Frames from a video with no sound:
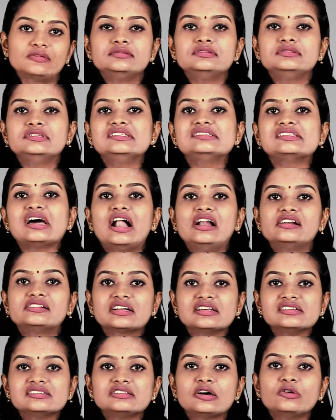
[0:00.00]
These
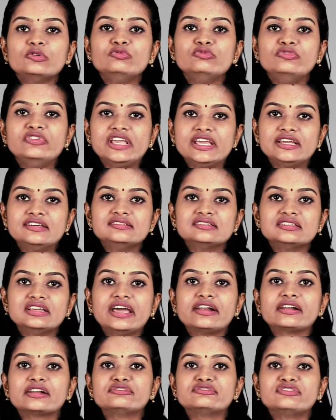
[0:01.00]
ultrasound waves
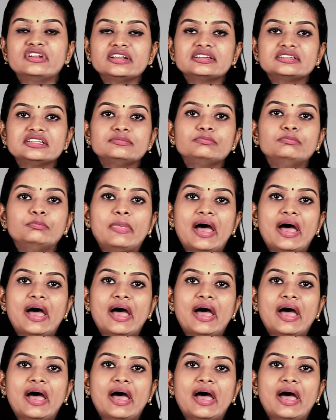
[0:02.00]
get reflected